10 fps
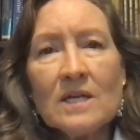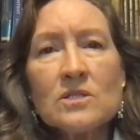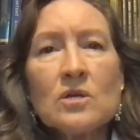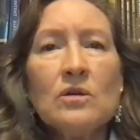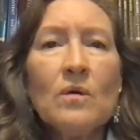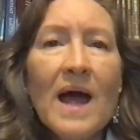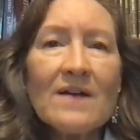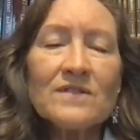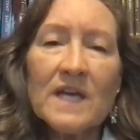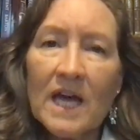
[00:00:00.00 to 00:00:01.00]
And so you
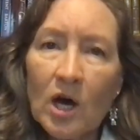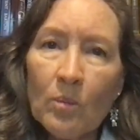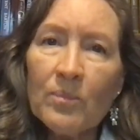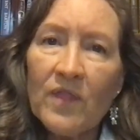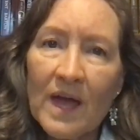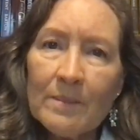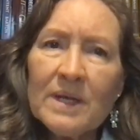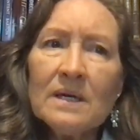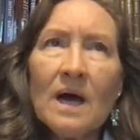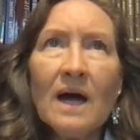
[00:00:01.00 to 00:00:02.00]
have to help them.
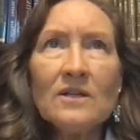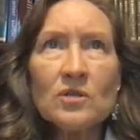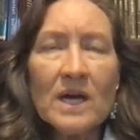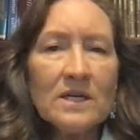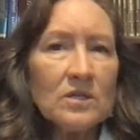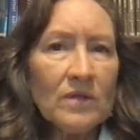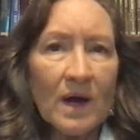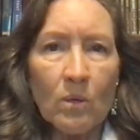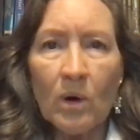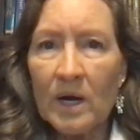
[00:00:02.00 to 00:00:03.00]
And I try to do
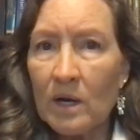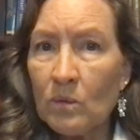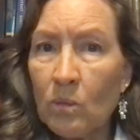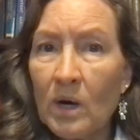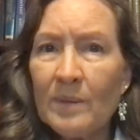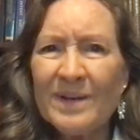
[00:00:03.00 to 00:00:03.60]
that one-on-one,